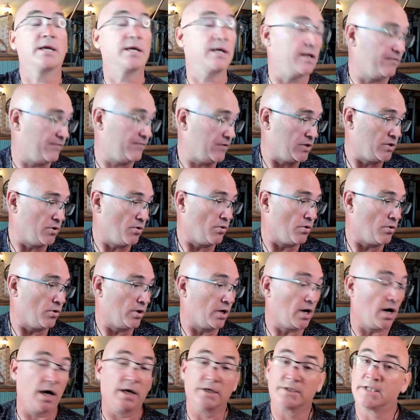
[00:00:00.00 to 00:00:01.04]
give it
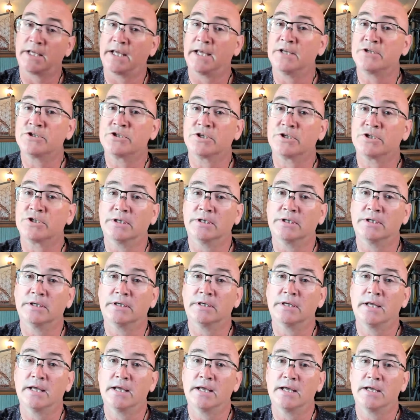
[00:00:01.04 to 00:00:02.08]
your attention.
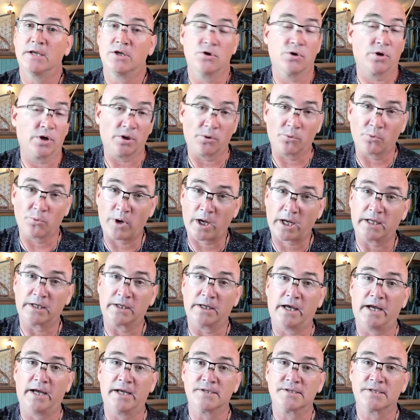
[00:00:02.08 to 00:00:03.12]
You're going to
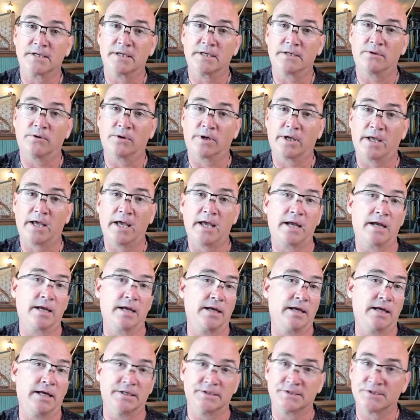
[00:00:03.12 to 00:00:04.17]
recognize it.
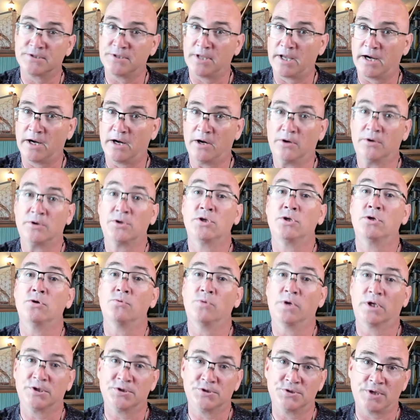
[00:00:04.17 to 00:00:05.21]
Okay, it's there.
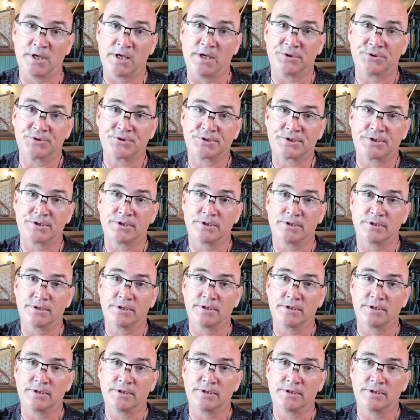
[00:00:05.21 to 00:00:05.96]
You exist.